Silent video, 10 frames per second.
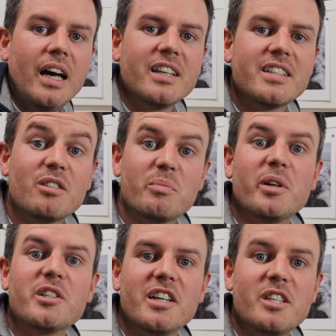and I tend to
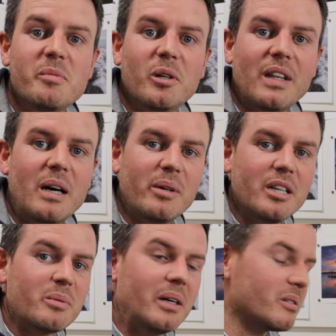appreciate it more that
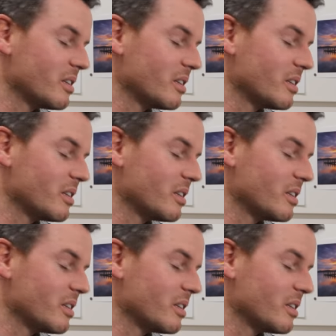way as well.